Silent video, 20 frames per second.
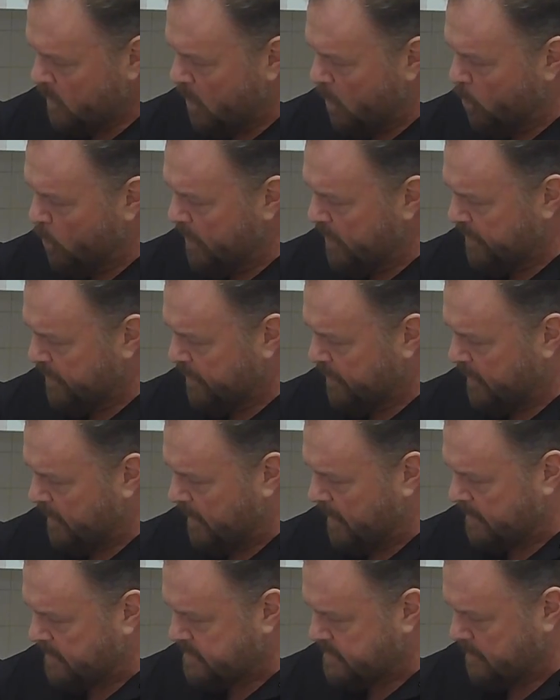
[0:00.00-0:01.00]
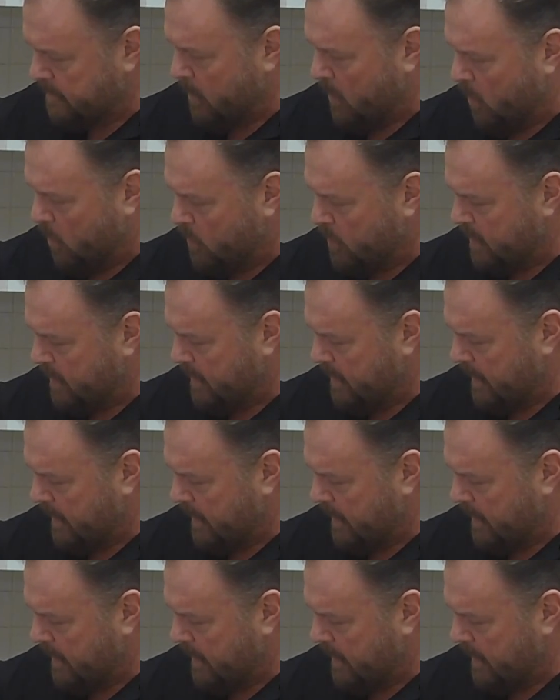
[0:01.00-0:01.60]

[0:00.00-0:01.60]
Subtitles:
with some oak,